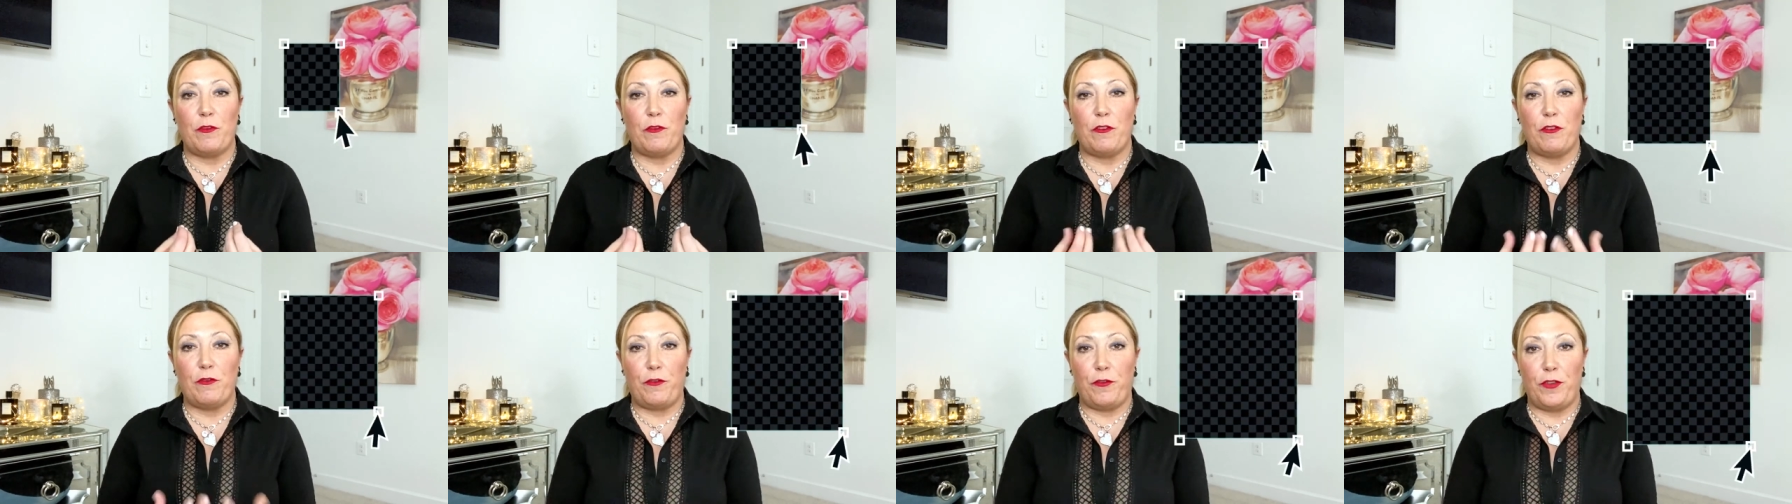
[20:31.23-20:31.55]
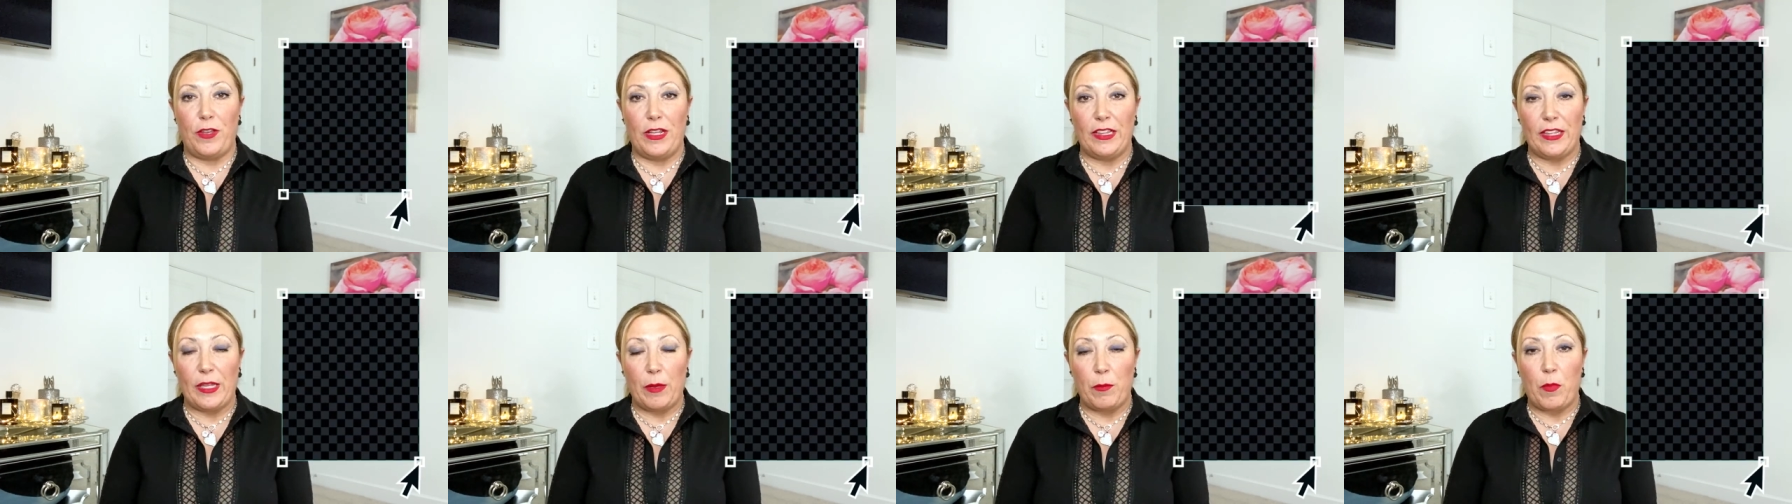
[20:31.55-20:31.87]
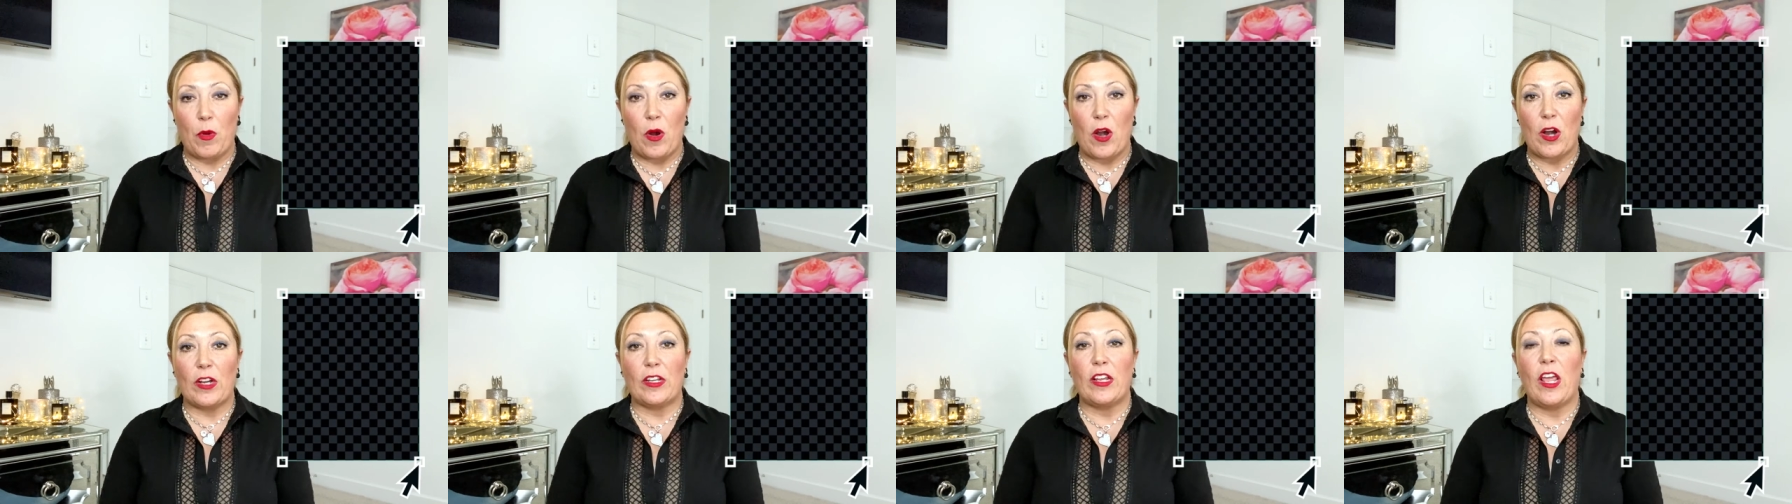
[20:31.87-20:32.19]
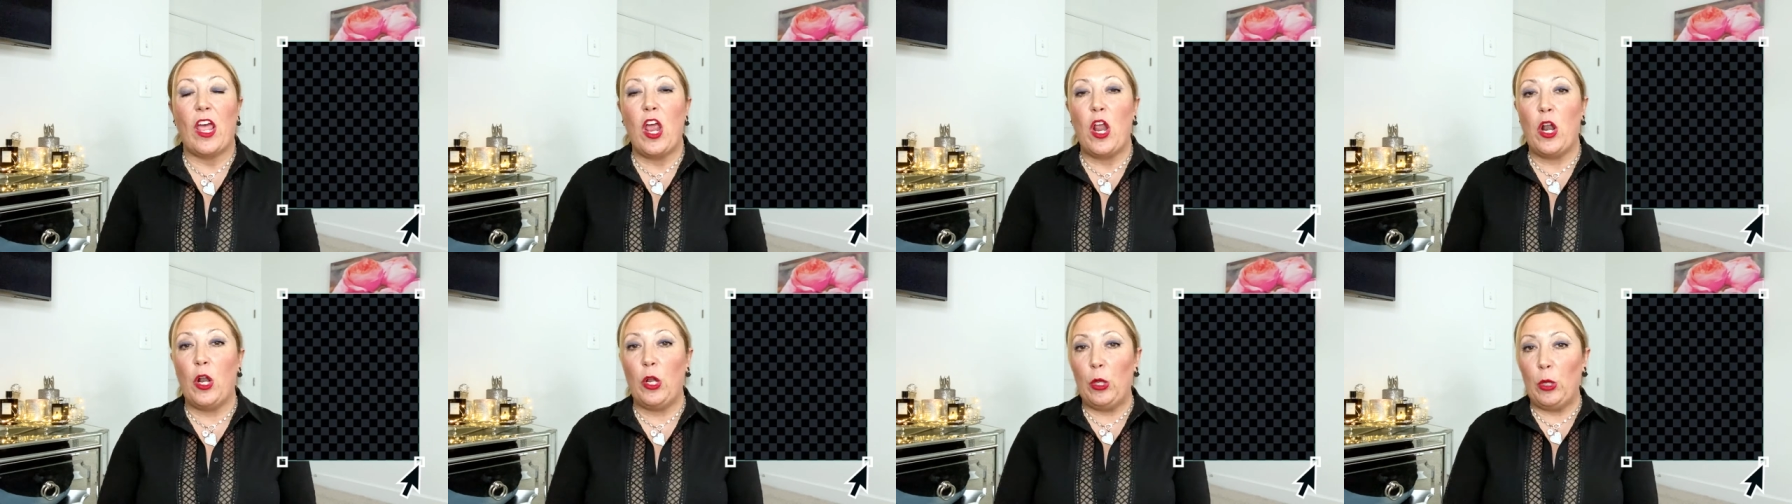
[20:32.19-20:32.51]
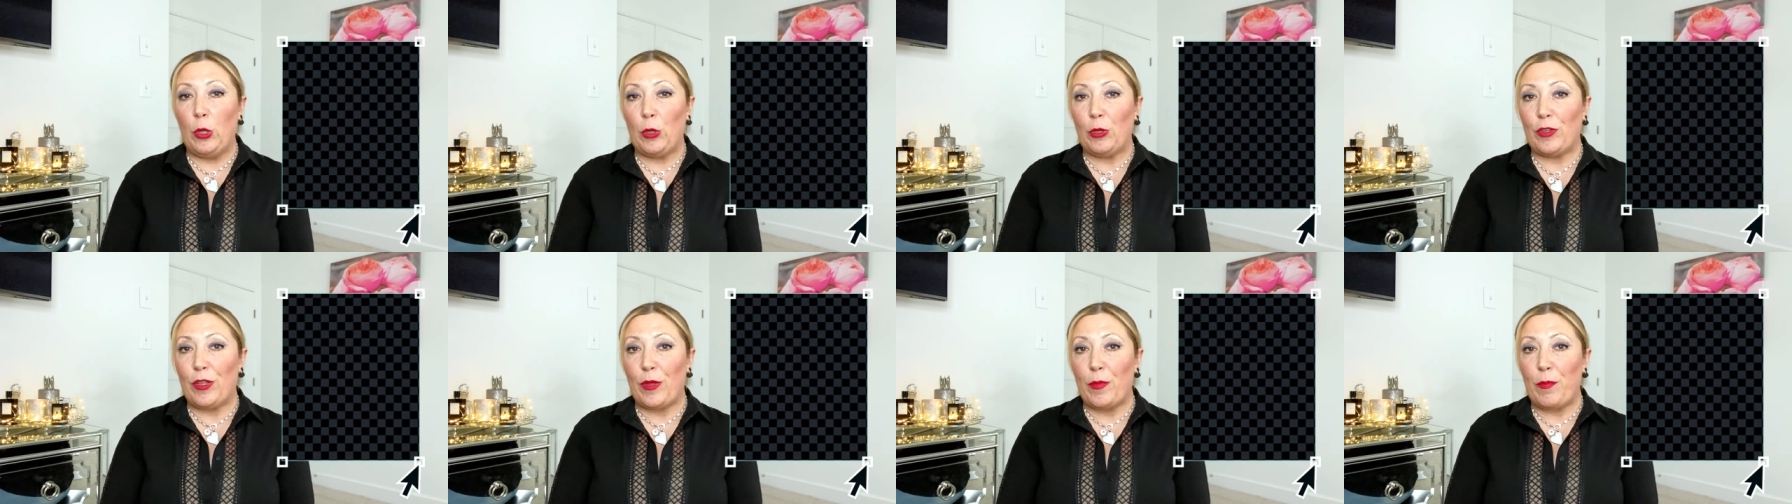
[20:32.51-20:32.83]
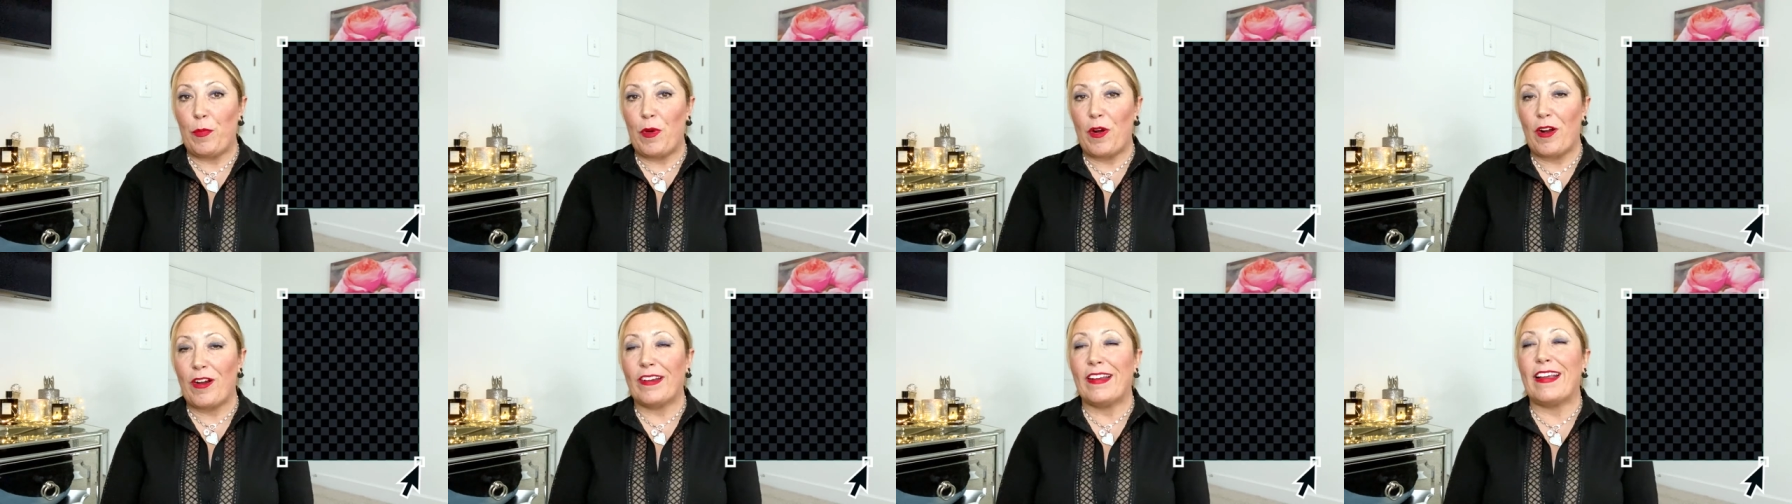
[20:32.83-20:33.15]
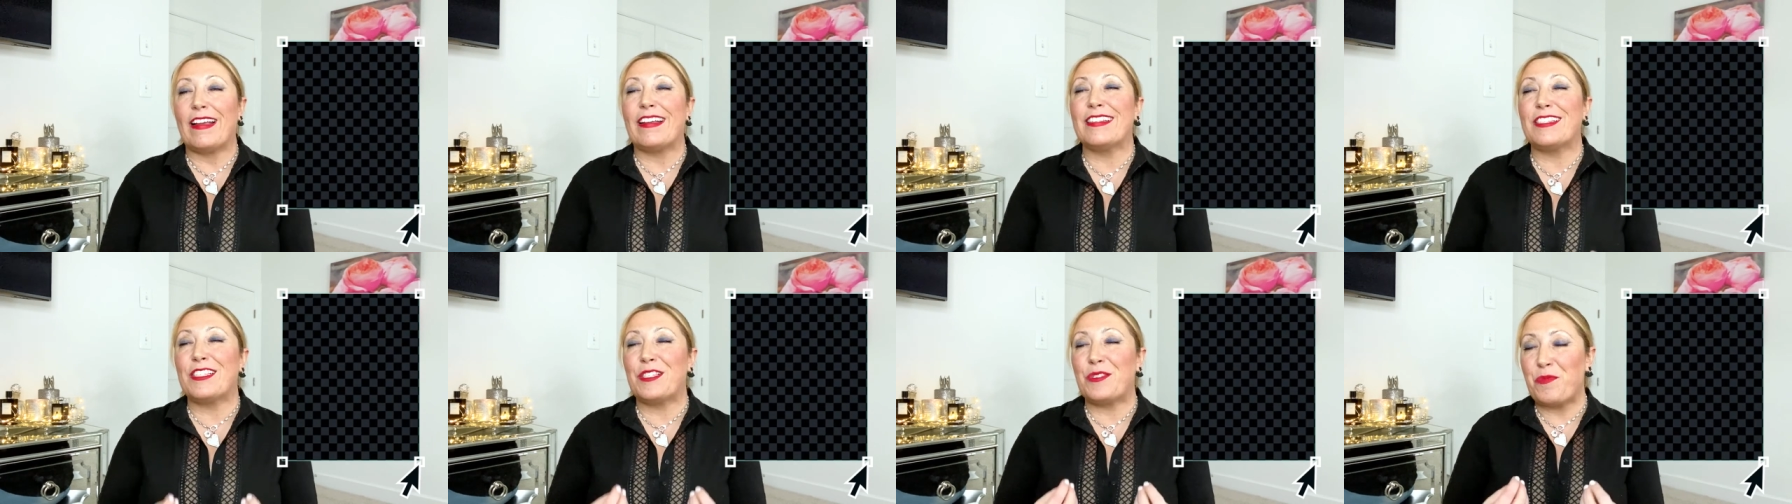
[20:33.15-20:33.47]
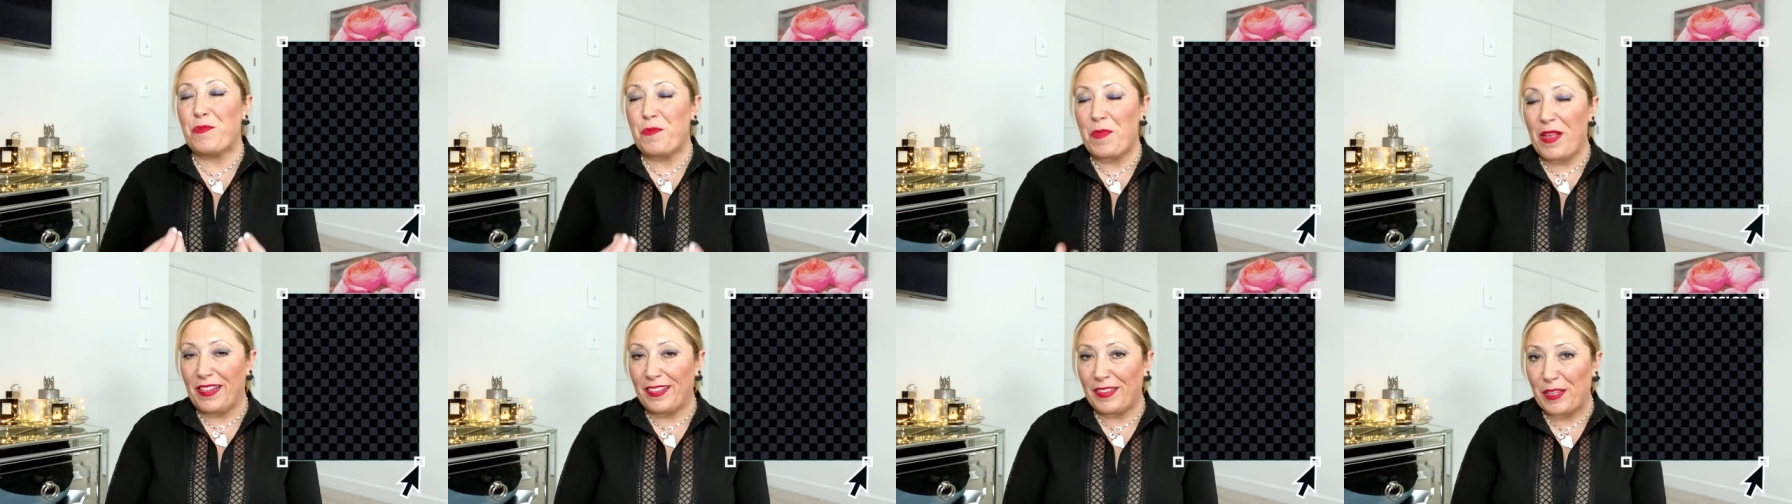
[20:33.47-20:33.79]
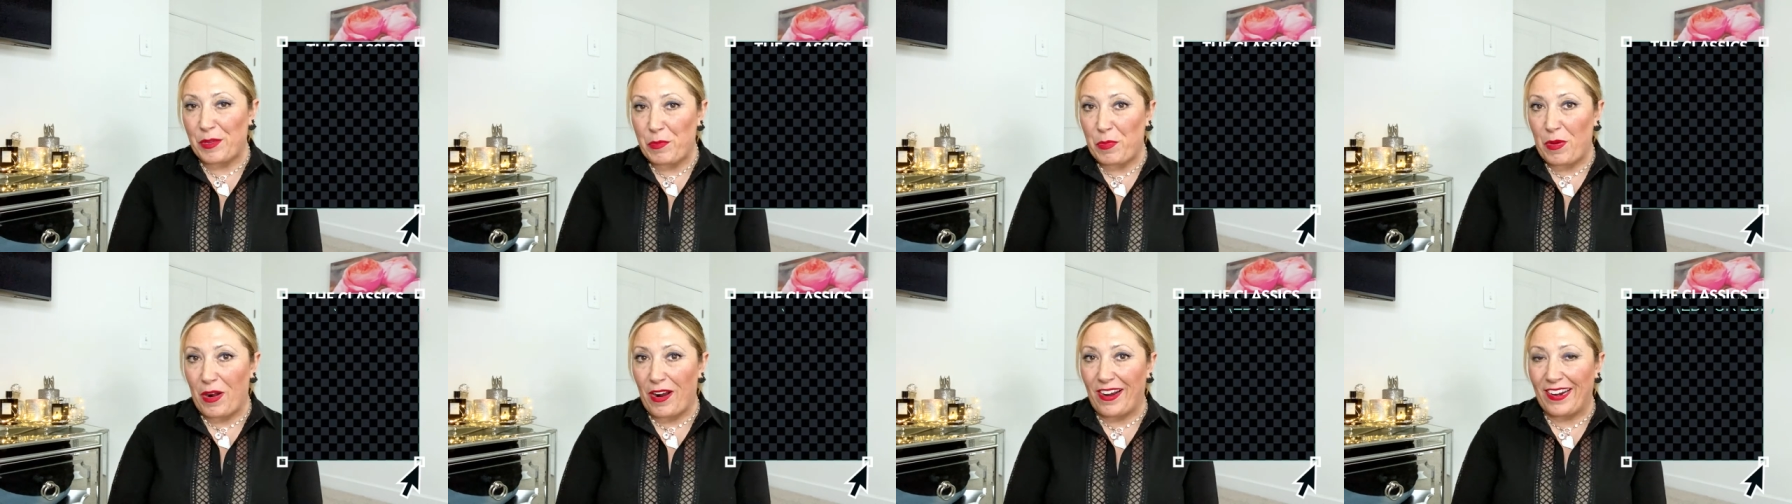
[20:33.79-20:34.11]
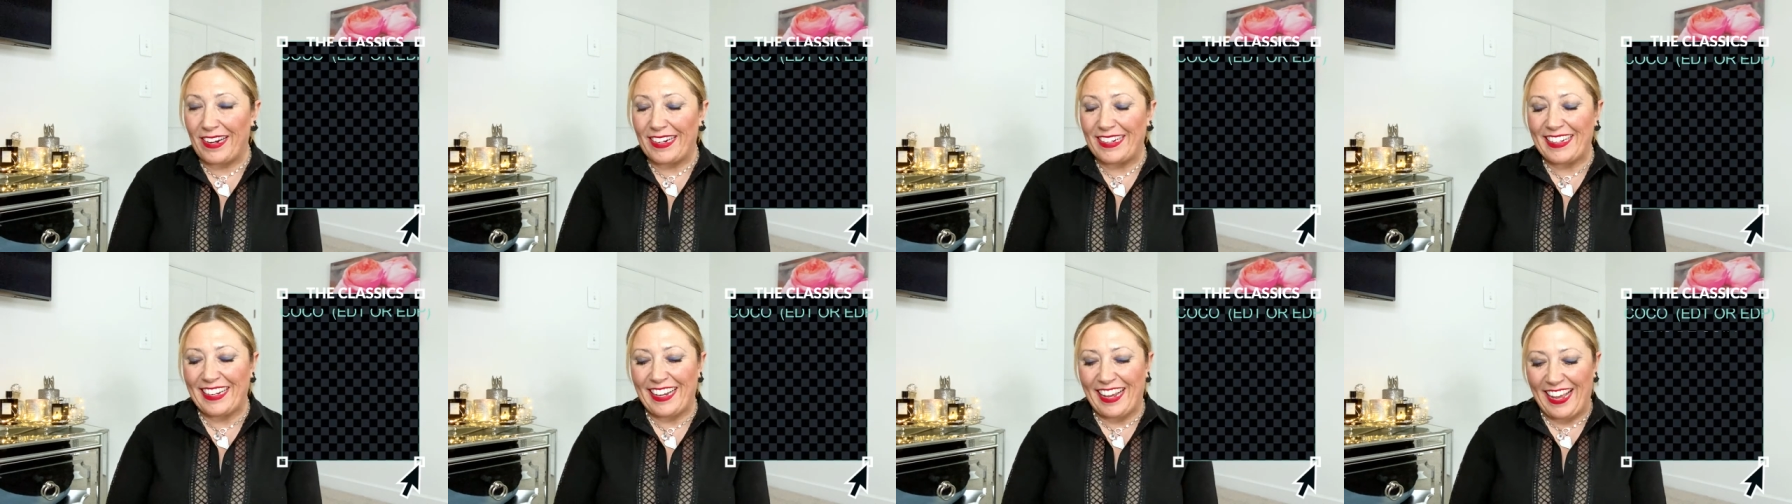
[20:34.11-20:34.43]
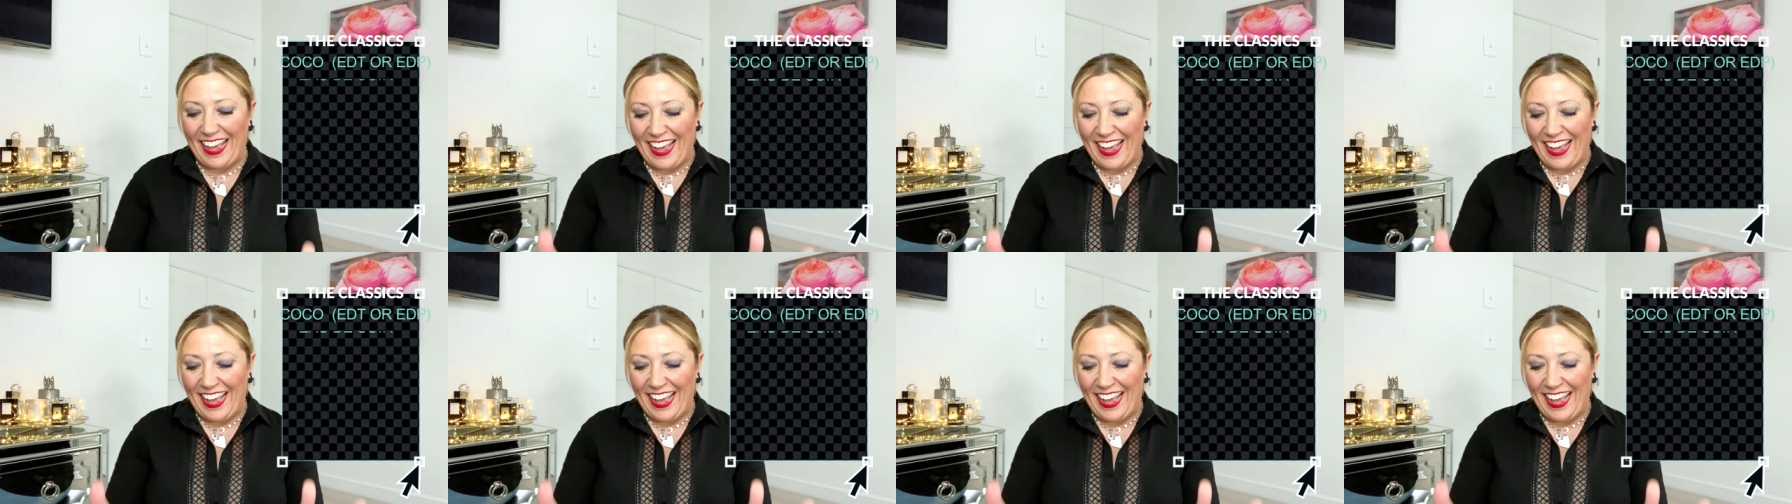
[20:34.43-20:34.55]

feel the part, look the part, and smell the part,